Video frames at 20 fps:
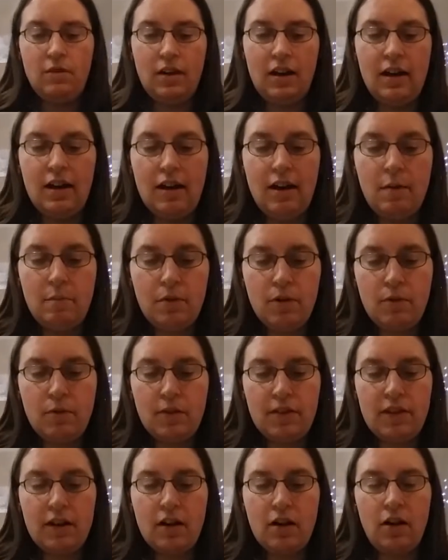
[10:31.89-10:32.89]
in a number of
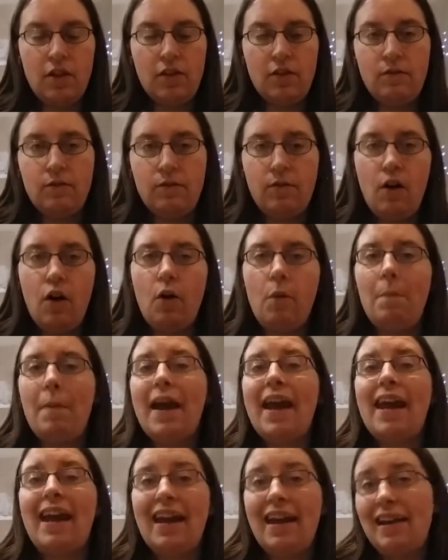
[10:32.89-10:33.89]
what they call the
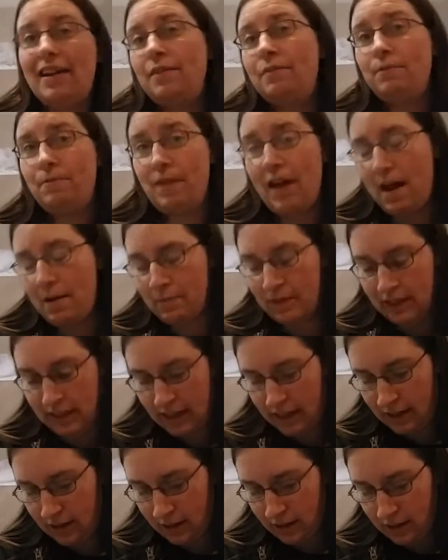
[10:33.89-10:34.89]
Volpane
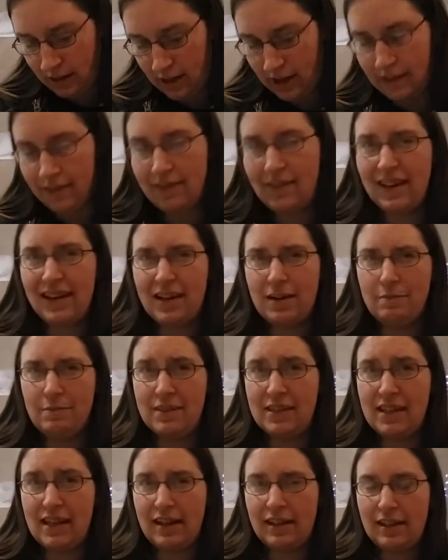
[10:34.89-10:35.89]
family. I think I'm
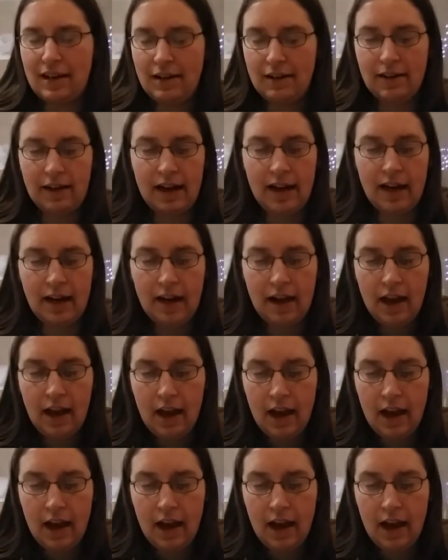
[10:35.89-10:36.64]
saying that right.